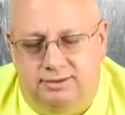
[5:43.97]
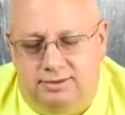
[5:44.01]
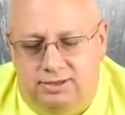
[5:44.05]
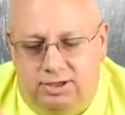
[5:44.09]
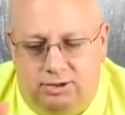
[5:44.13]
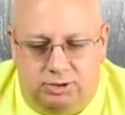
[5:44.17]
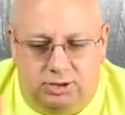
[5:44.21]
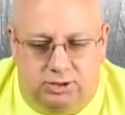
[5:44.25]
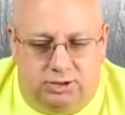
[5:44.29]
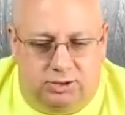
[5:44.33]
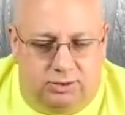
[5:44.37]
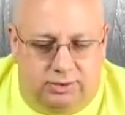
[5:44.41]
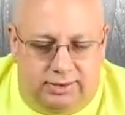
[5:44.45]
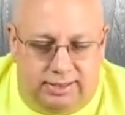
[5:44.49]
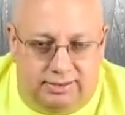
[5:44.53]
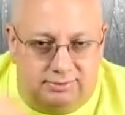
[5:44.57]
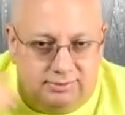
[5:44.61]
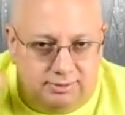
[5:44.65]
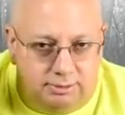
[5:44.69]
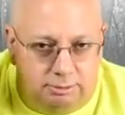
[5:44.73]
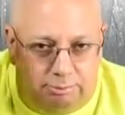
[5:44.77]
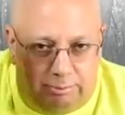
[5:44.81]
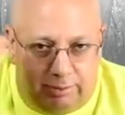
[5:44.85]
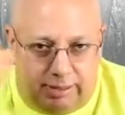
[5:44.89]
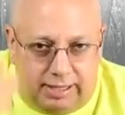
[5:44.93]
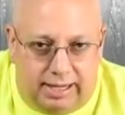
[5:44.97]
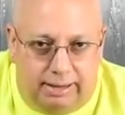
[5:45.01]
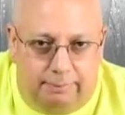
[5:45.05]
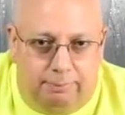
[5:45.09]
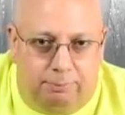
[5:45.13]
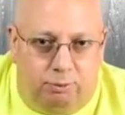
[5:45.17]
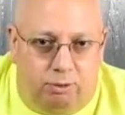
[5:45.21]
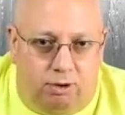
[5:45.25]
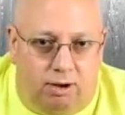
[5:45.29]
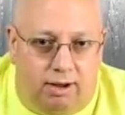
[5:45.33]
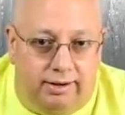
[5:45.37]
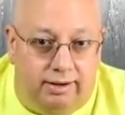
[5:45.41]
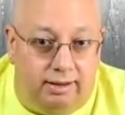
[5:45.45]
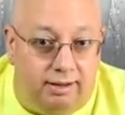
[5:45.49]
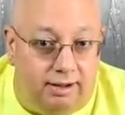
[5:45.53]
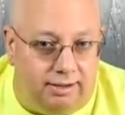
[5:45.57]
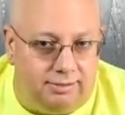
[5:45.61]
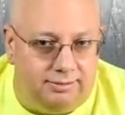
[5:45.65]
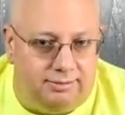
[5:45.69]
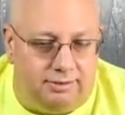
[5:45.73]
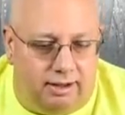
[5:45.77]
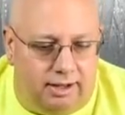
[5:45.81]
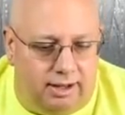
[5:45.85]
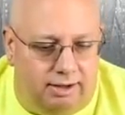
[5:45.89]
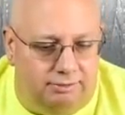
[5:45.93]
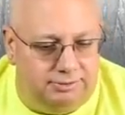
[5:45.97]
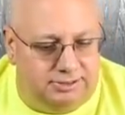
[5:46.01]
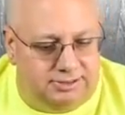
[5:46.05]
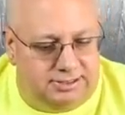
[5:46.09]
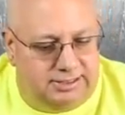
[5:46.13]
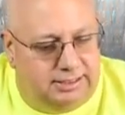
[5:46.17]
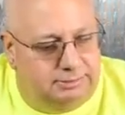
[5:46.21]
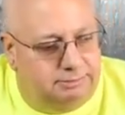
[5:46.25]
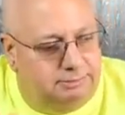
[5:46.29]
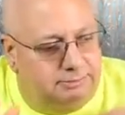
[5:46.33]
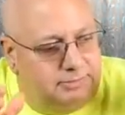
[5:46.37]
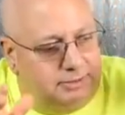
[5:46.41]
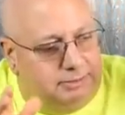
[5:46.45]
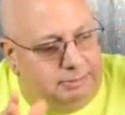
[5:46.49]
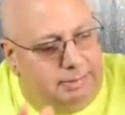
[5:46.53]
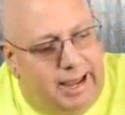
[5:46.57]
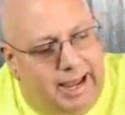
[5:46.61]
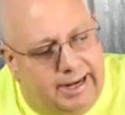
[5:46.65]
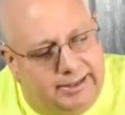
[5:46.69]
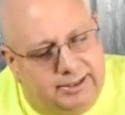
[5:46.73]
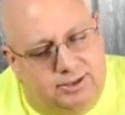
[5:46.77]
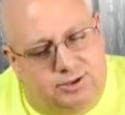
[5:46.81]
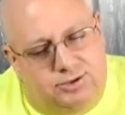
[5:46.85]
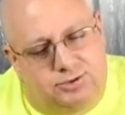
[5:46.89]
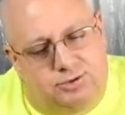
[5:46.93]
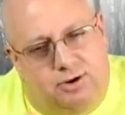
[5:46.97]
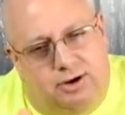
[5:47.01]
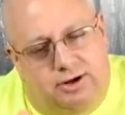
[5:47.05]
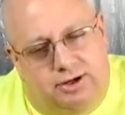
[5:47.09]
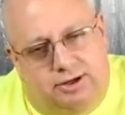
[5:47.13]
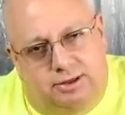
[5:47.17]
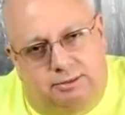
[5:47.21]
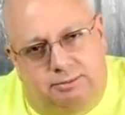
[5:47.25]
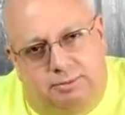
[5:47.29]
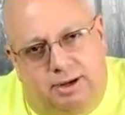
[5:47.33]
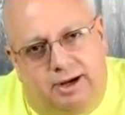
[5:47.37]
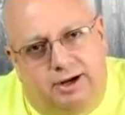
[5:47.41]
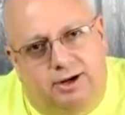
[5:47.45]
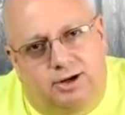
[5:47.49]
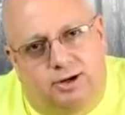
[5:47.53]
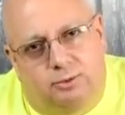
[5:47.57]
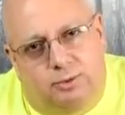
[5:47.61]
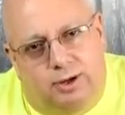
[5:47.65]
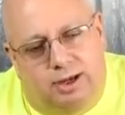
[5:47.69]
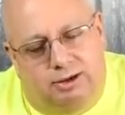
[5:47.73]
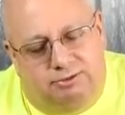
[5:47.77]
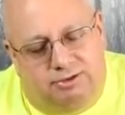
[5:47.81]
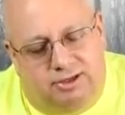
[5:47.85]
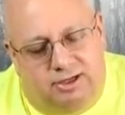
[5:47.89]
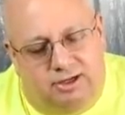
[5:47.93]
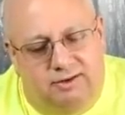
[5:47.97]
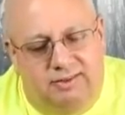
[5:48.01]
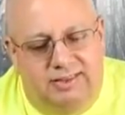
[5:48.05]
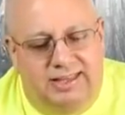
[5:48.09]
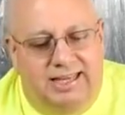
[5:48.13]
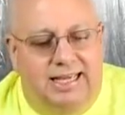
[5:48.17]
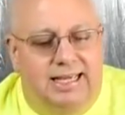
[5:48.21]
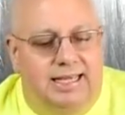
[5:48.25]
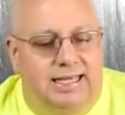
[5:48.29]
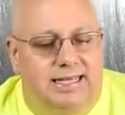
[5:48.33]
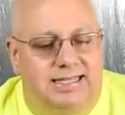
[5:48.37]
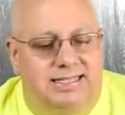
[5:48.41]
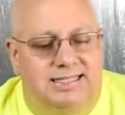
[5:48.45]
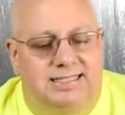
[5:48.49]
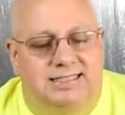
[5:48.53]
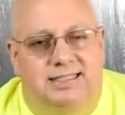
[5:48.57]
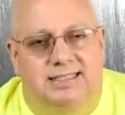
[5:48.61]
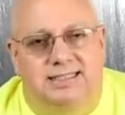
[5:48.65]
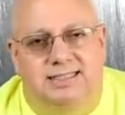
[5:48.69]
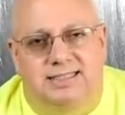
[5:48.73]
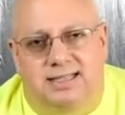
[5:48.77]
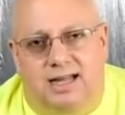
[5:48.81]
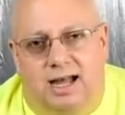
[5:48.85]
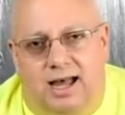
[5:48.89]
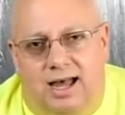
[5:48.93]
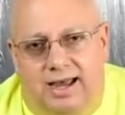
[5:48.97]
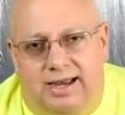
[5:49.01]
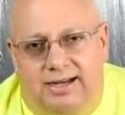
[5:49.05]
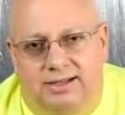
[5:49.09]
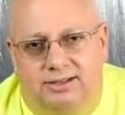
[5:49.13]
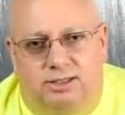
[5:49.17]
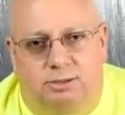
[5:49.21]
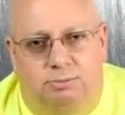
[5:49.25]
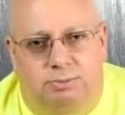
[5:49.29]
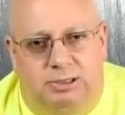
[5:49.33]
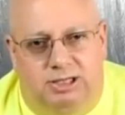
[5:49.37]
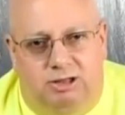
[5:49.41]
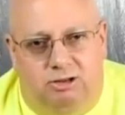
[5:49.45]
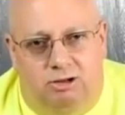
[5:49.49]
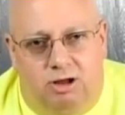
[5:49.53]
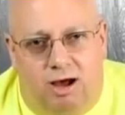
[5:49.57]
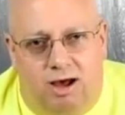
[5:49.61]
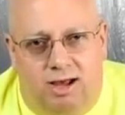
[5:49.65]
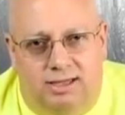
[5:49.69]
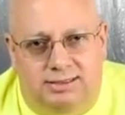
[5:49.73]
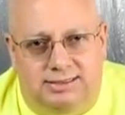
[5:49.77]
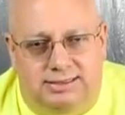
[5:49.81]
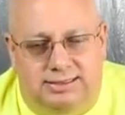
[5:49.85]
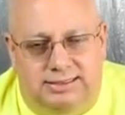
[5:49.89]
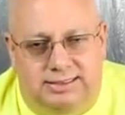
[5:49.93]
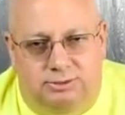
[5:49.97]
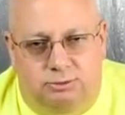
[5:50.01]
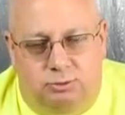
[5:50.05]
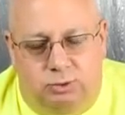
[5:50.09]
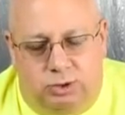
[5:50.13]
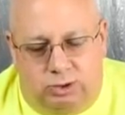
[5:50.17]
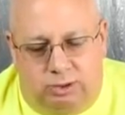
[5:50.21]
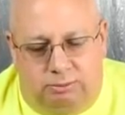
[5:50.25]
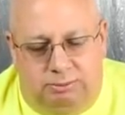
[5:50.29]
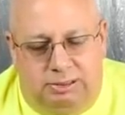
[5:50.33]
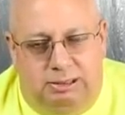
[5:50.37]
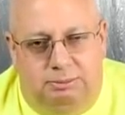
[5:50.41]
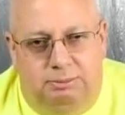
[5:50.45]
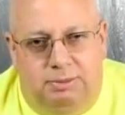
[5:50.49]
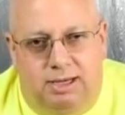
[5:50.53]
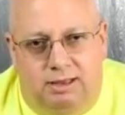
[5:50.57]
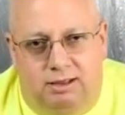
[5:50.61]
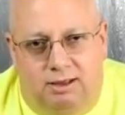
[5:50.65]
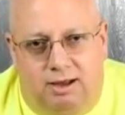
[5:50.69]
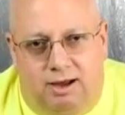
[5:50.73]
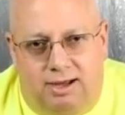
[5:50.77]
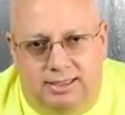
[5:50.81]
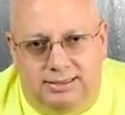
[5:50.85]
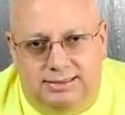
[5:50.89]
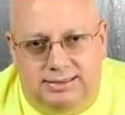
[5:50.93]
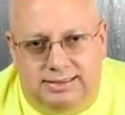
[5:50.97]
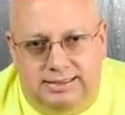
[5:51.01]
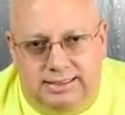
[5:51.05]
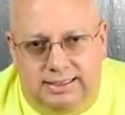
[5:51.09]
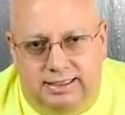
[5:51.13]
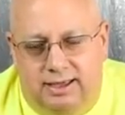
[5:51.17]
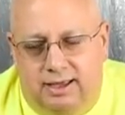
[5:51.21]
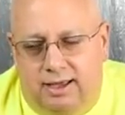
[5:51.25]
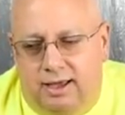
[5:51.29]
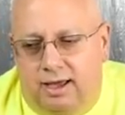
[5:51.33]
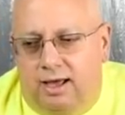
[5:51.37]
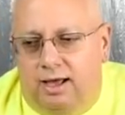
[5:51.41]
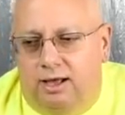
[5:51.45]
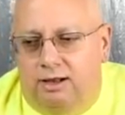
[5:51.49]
No, no, no, that's the byproduct of. See, the, the magnetron or the microwave here is designed to be lossy. What do I mean by lossy?